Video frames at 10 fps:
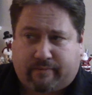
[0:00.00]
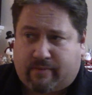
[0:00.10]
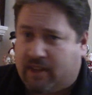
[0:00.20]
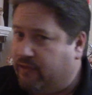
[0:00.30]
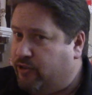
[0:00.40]

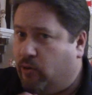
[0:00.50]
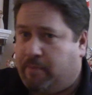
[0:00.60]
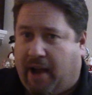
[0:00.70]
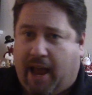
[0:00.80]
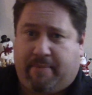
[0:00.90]
A few went
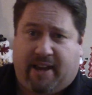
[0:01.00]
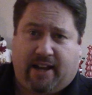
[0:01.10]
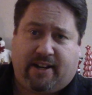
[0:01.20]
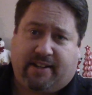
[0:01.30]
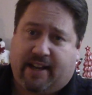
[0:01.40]
by me. I
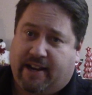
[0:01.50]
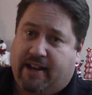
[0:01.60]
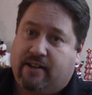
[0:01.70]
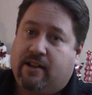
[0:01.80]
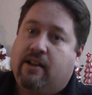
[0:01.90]
didn't get
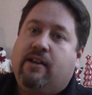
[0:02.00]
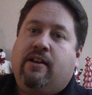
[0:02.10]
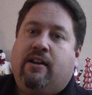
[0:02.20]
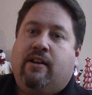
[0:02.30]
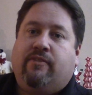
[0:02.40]
in.
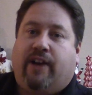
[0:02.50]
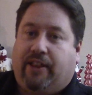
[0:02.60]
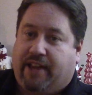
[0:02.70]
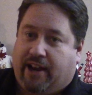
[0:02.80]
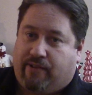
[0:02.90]

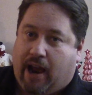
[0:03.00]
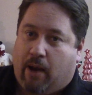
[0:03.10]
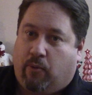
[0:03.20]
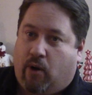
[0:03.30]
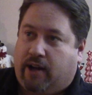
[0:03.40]
Finally, I
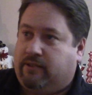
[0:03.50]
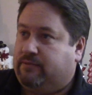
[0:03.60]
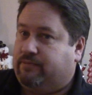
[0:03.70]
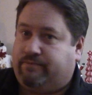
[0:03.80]
grabbed one.